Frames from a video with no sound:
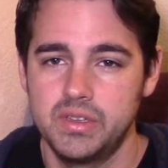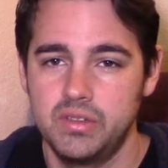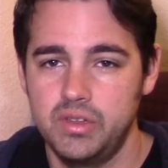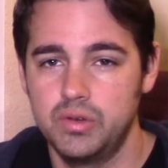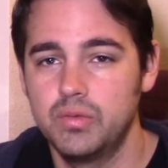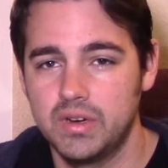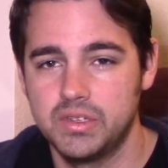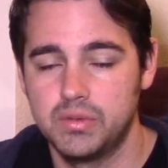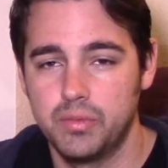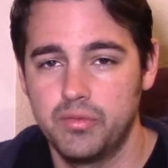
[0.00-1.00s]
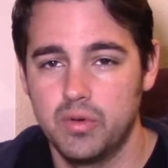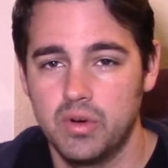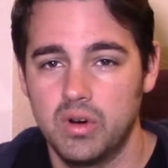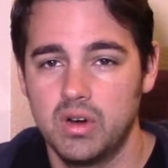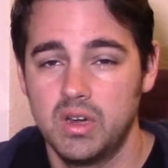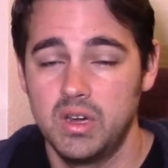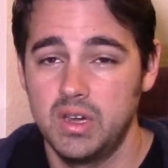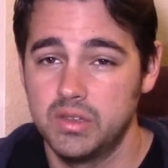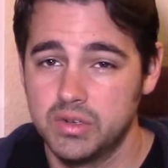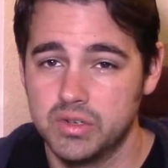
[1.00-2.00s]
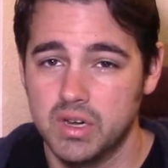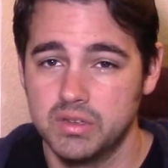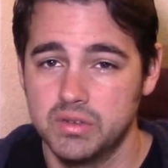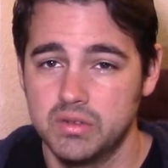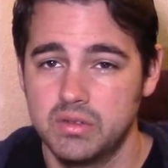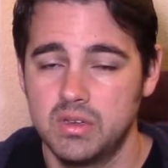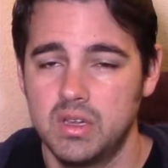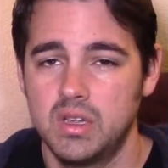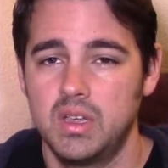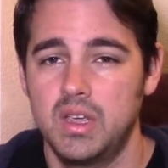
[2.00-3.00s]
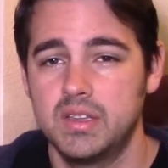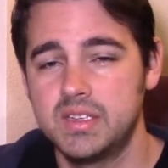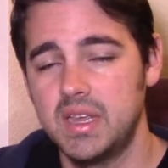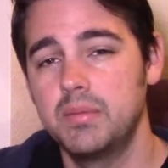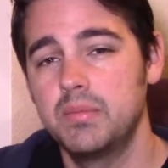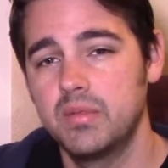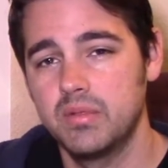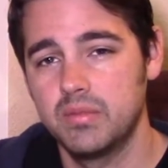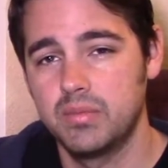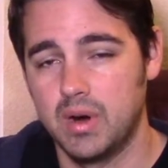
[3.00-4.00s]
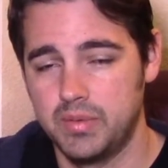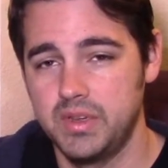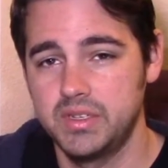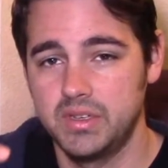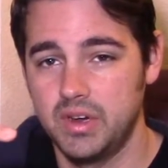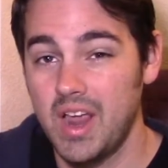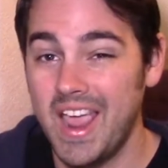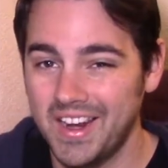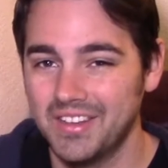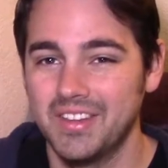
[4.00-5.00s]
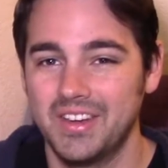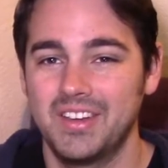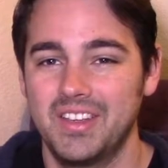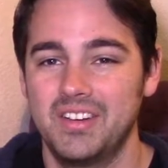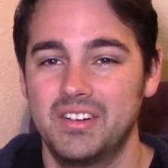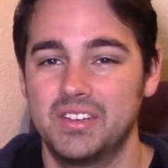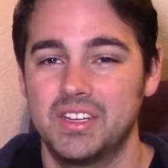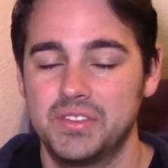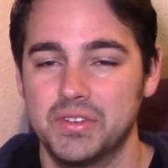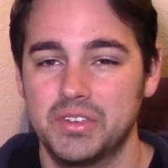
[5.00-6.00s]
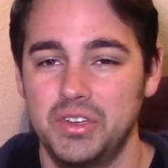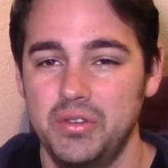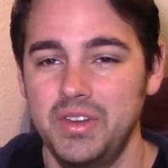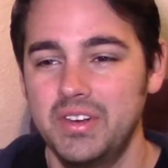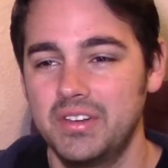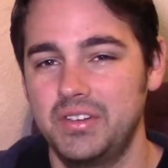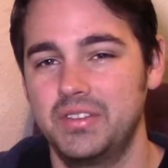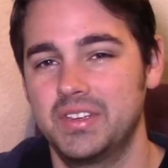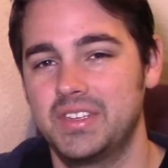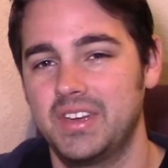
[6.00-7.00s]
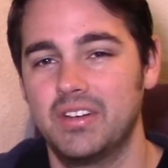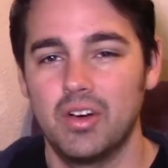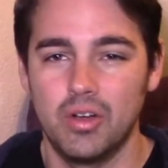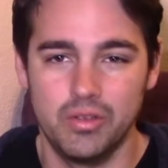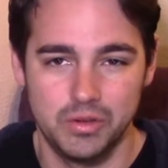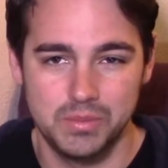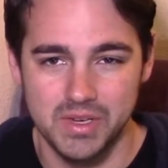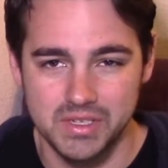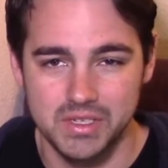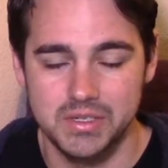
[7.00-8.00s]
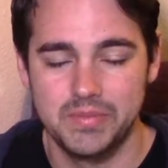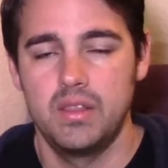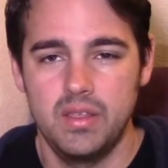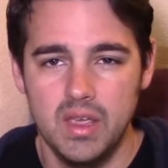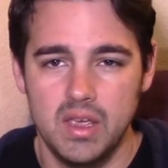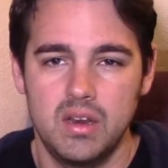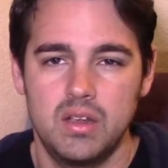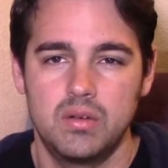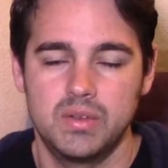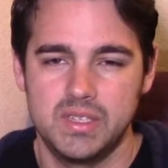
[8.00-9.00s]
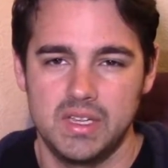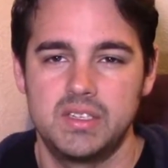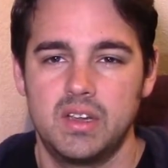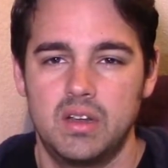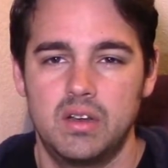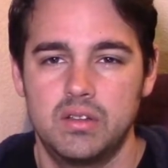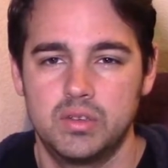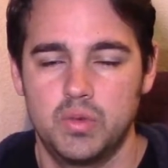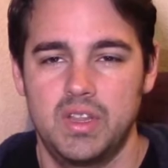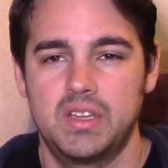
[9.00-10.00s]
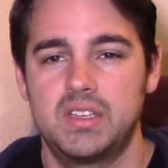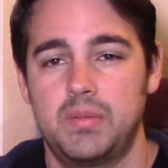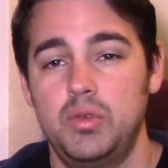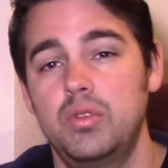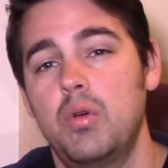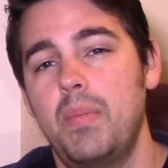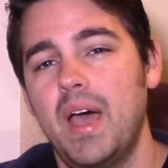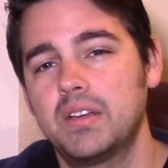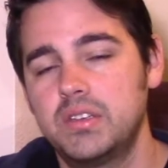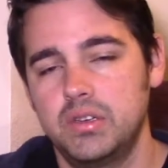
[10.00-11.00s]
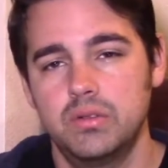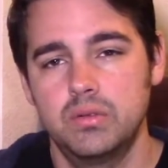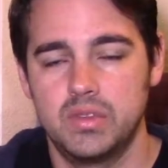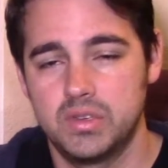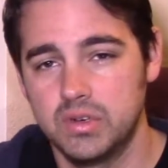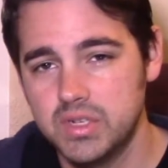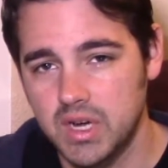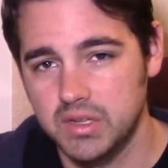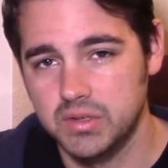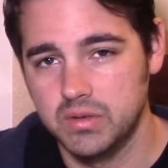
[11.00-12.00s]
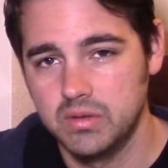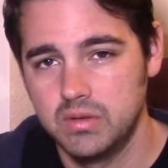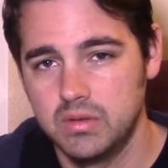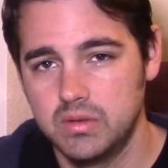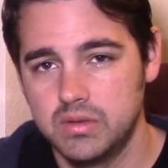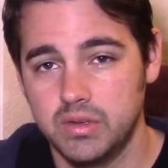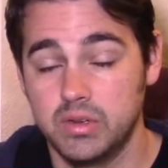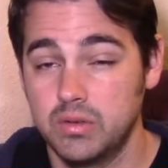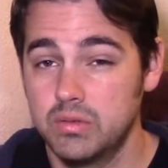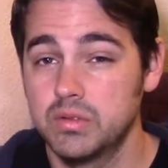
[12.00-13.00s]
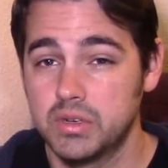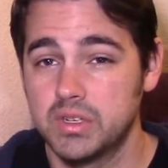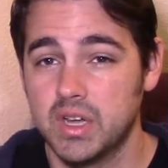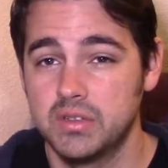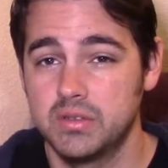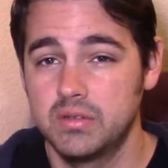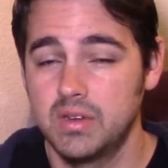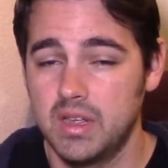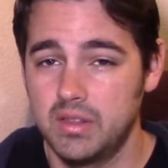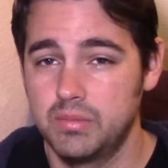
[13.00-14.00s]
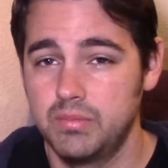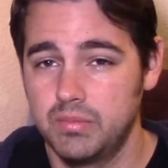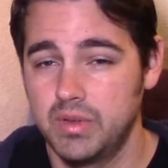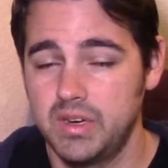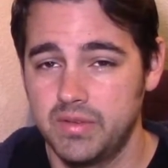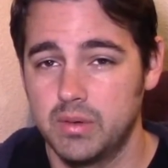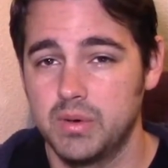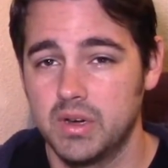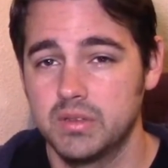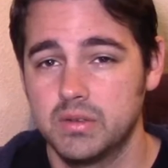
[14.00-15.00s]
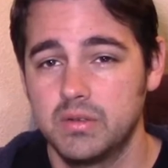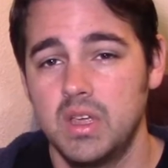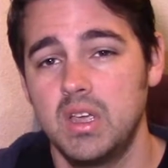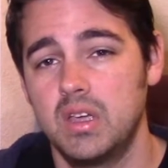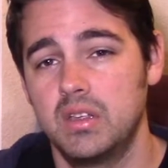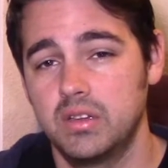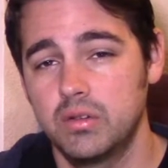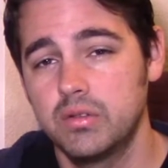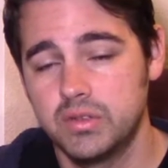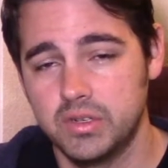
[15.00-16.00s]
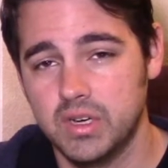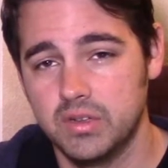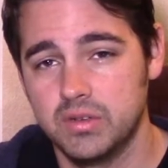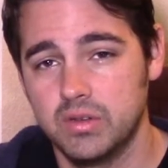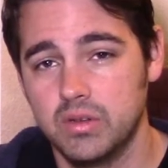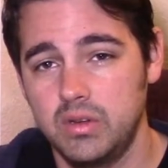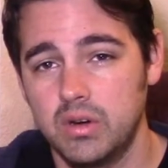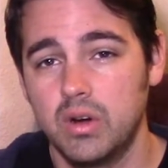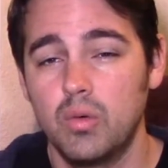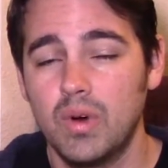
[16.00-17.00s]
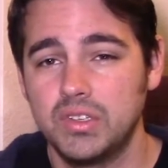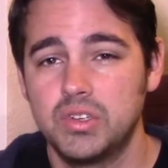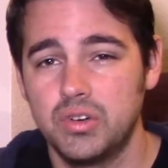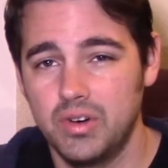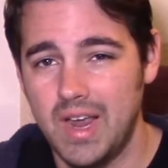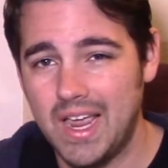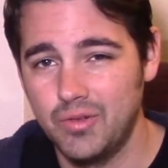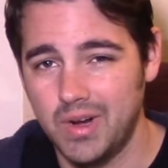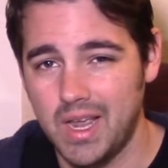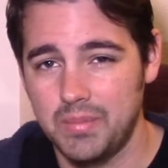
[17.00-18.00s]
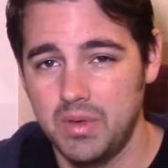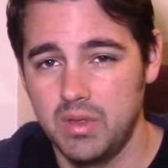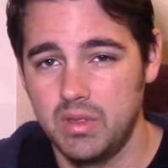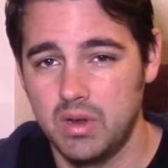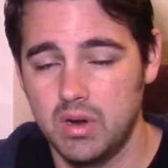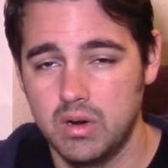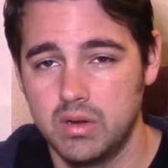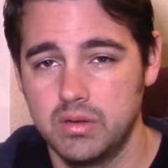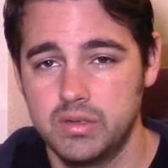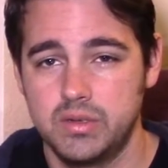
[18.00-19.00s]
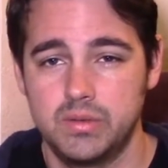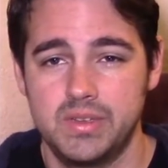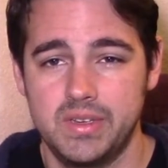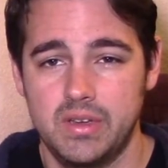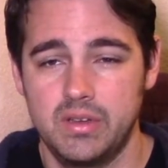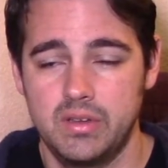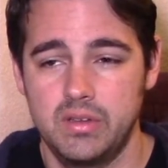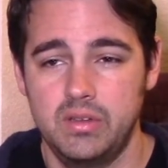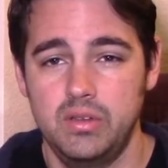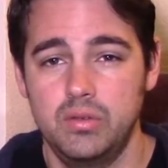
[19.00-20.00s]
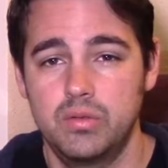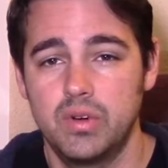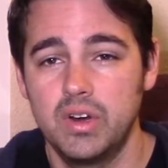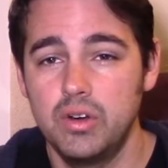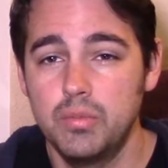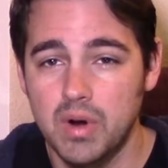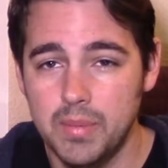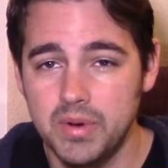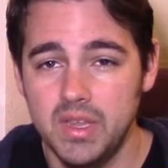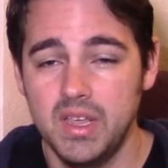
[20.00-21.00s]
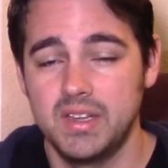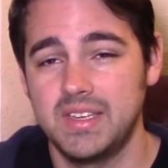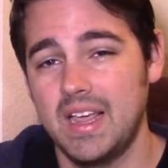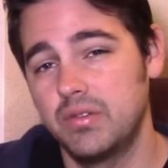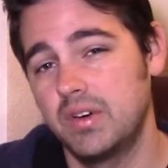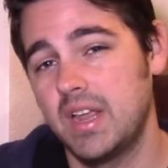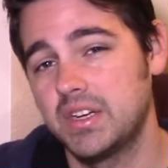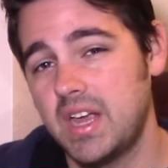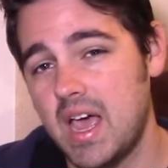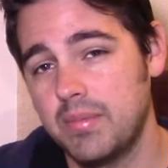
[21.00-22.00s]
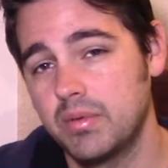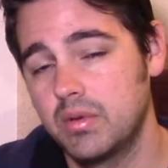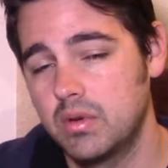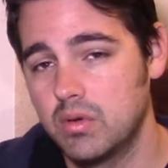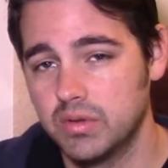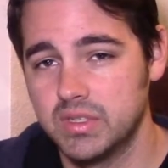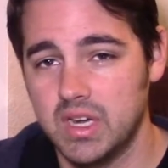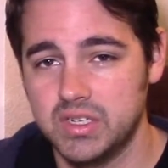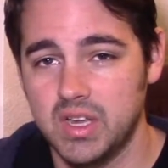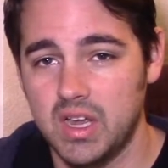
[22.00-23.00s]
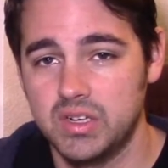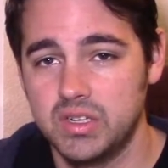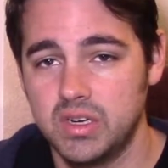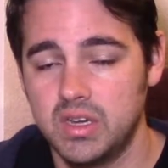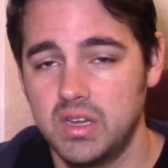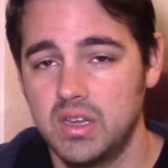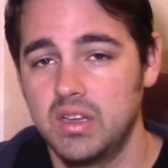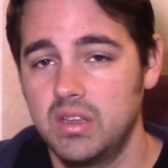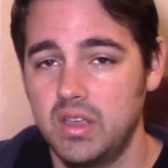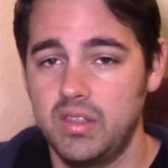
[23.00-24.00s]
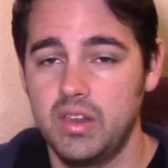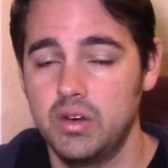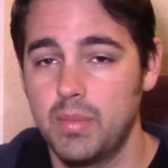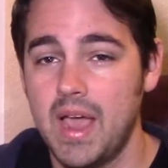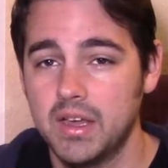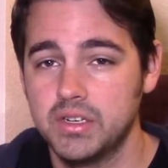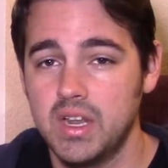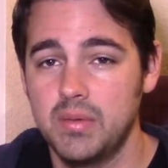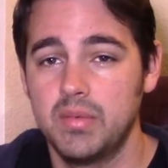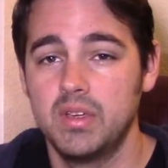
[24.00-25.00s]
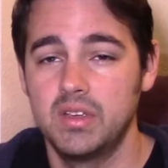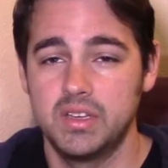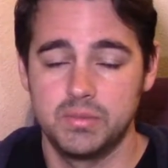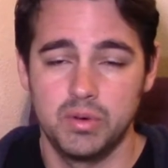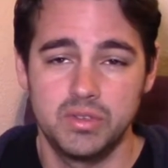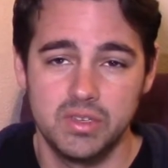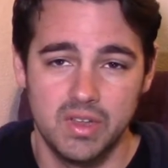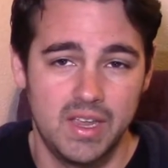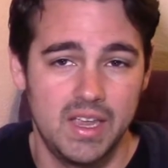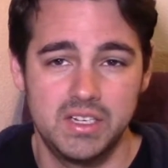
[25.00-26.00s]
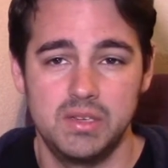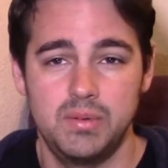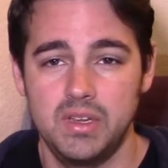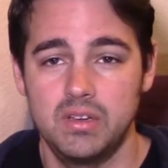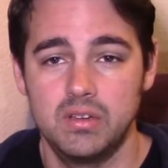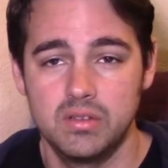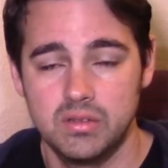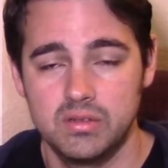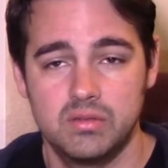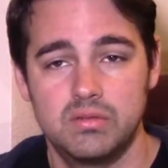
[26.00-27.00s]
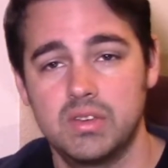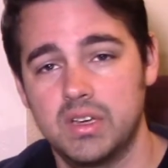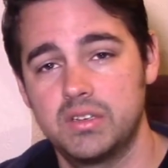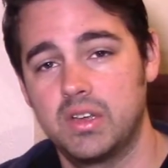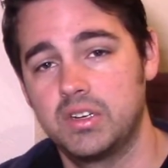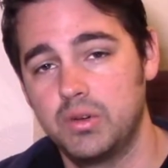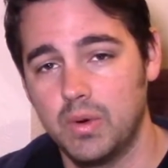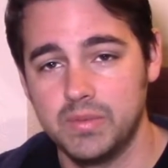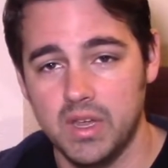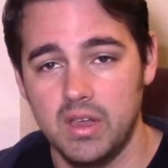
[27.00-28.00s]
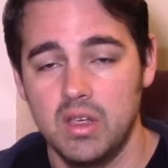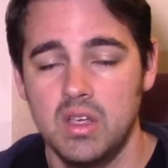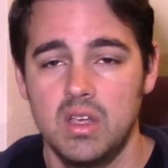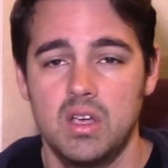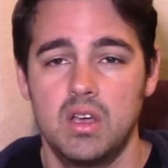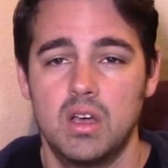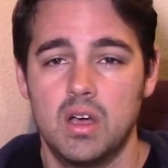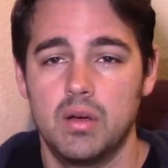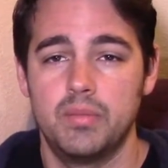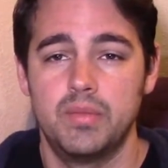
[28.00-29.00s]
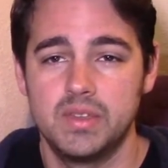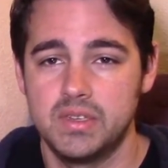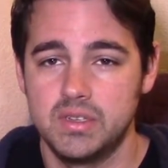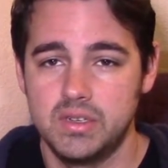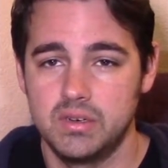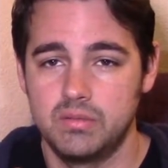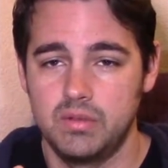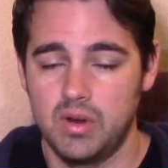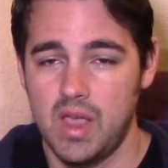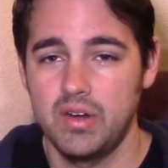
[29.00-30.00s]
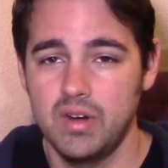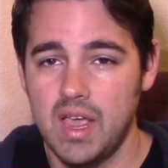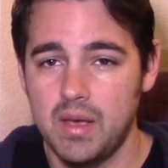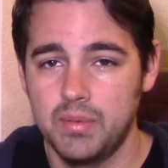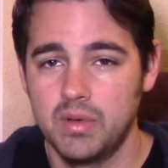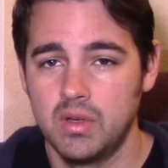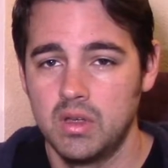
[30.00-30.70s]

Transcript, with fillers: that you registered before in the Search console, and the same properties that you're handling in your intents filter. You need to do this in all those places. Then, once that's done, there's one last step. You go back to the search console, so the Google Search Console, not in the Play Developer Console. In the Google Search Console, you're going to register your Android app there. So it's you create a new property and it's Android dash app colon slash slash, and then your package name, as opposed to like HTTP slash slash your website. Um, this is your you know Android app,